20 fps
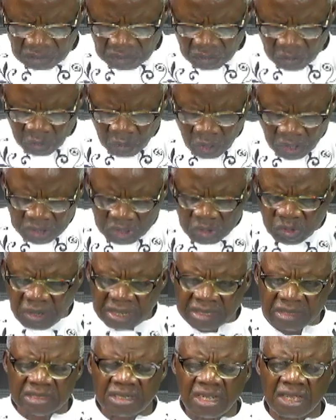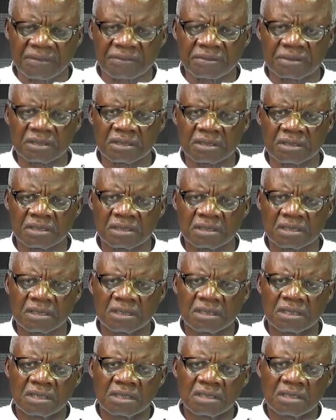Wash yourself.
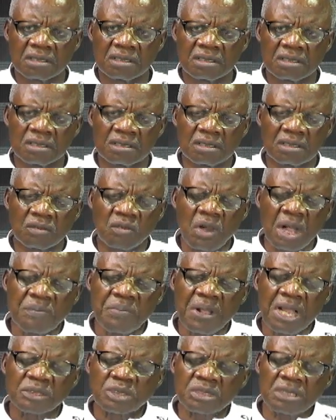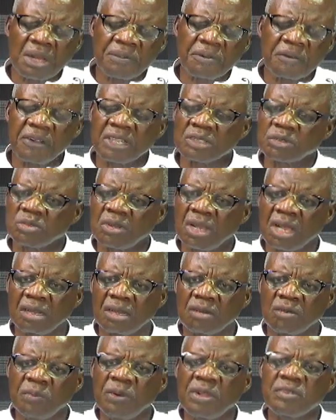Kombes na befa so a
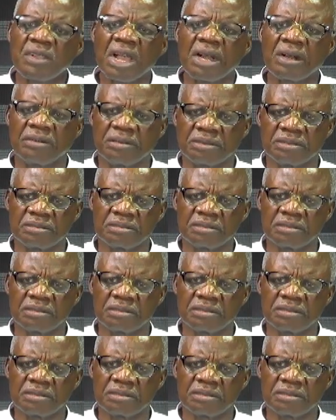wo bejware ho.